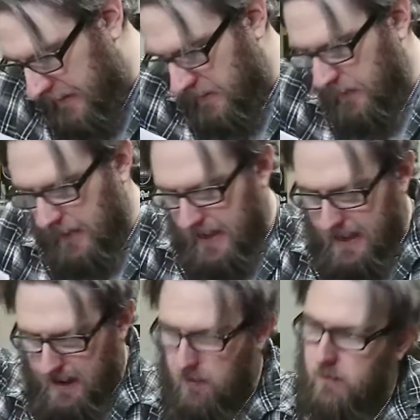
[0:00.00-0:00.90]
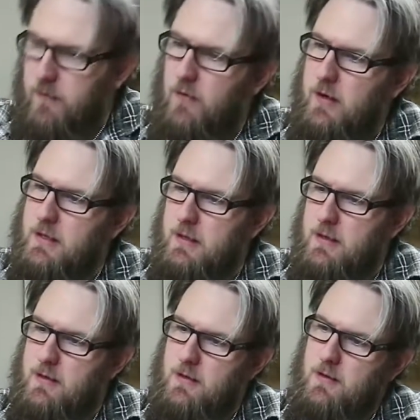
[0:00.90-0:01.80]
We have, what is
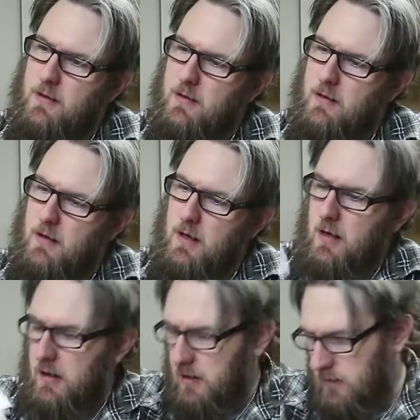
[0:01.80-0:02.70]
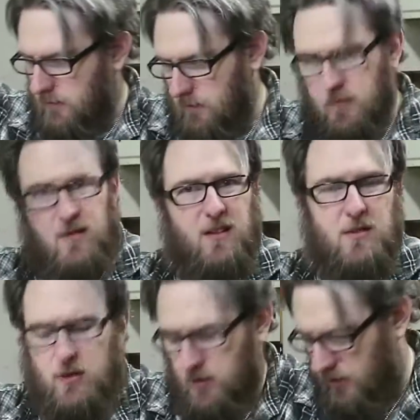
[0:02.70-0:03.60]
this?
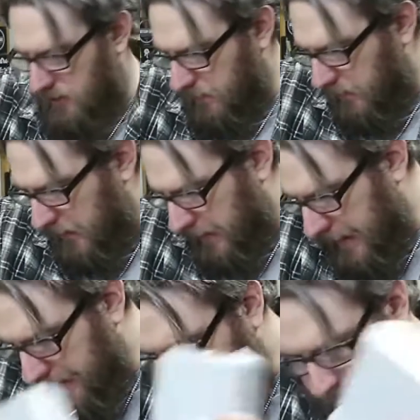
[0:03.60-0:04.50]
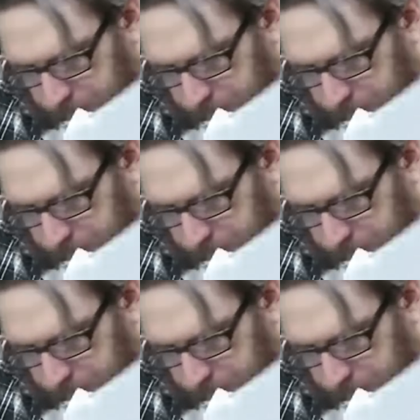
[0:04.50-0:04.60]
Instructions, we don't need that.